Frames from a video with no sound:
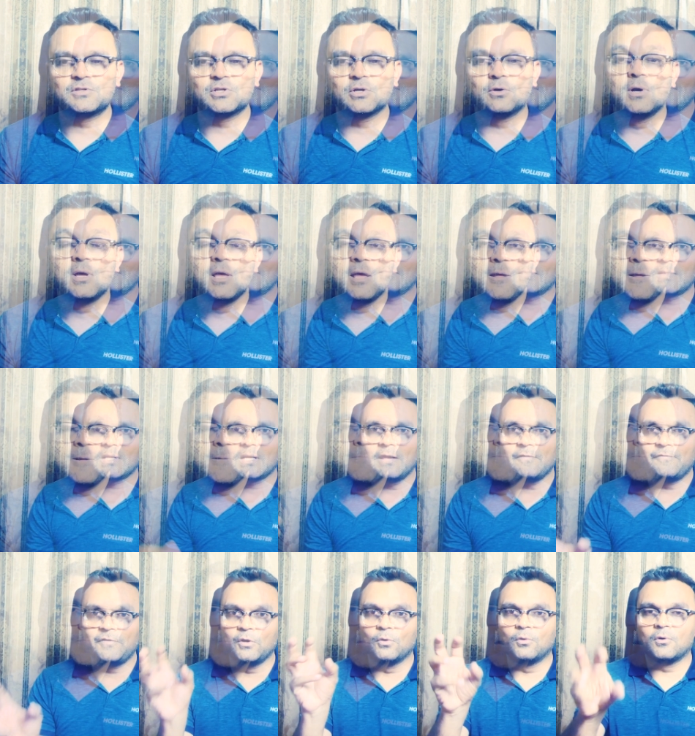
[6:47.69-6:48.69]
So
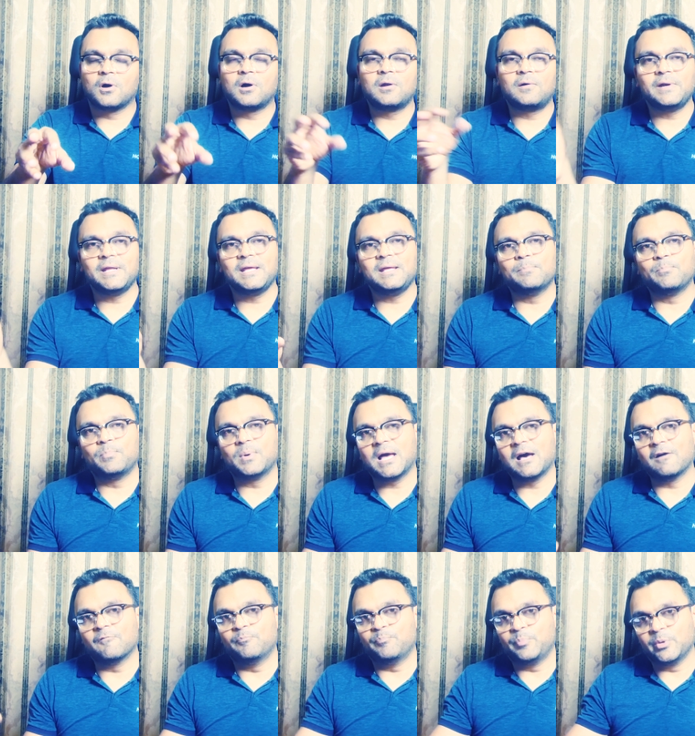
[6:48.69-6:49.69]
if you already
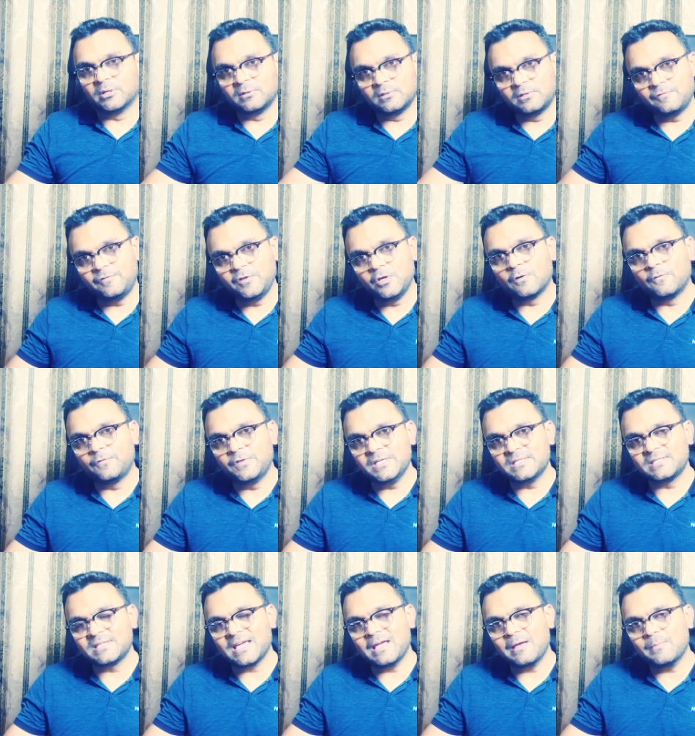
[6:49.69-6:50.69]
have built a few of
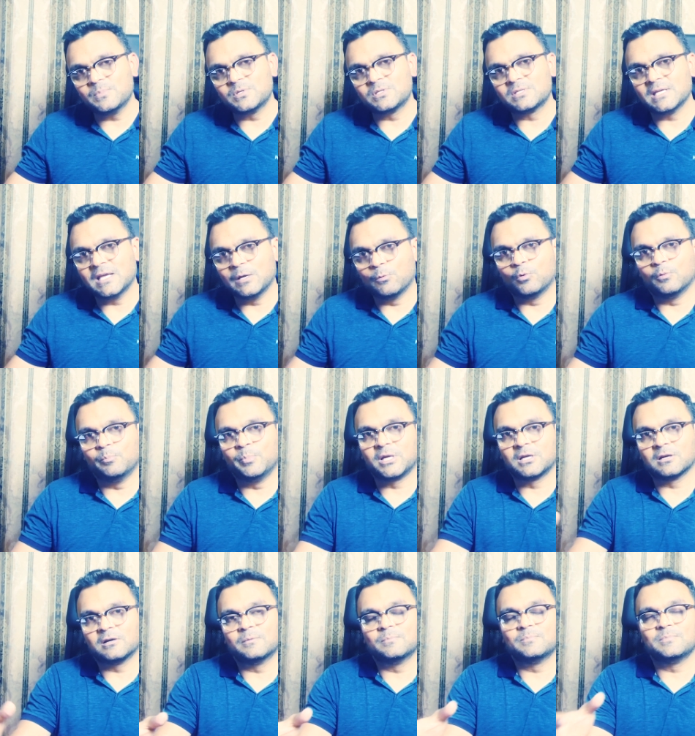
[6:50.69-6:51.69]
these games, it will
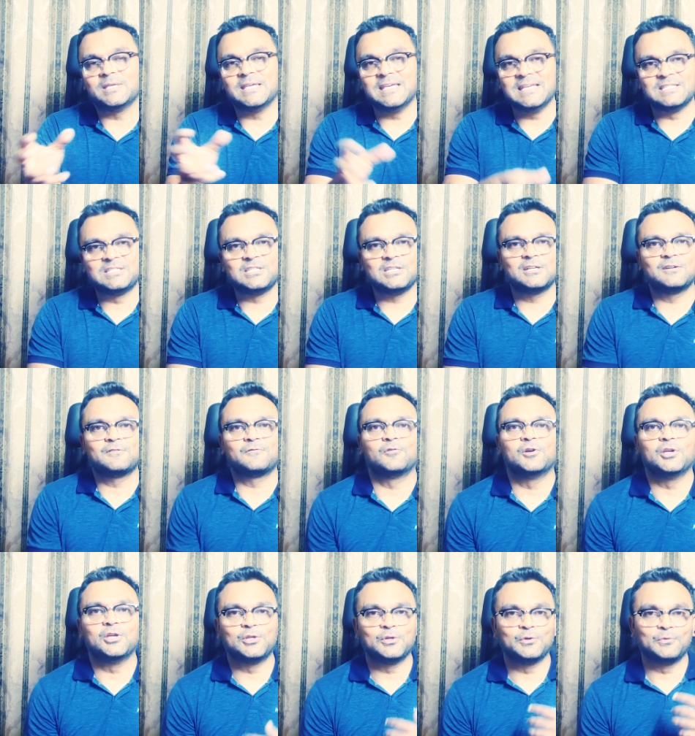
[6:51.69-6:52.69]
become easier
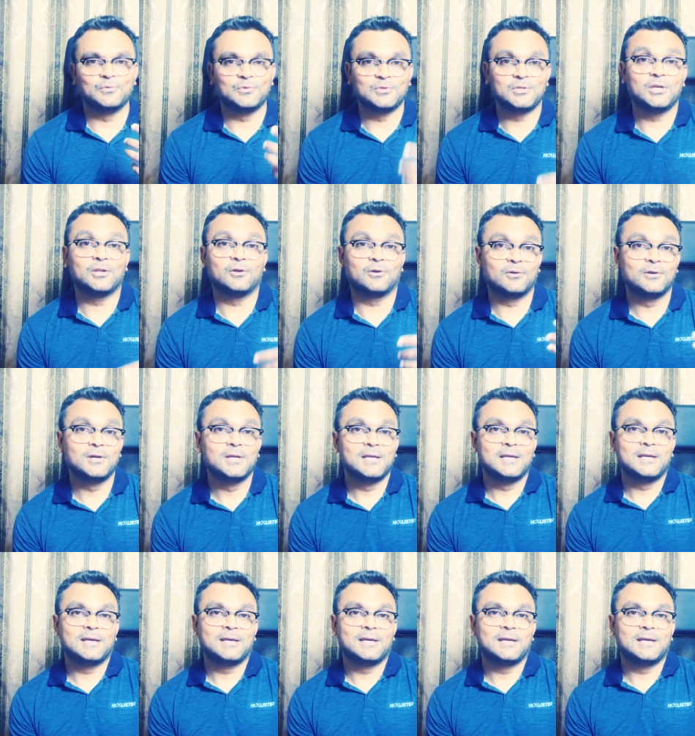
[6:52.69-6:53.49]
for you to, you know,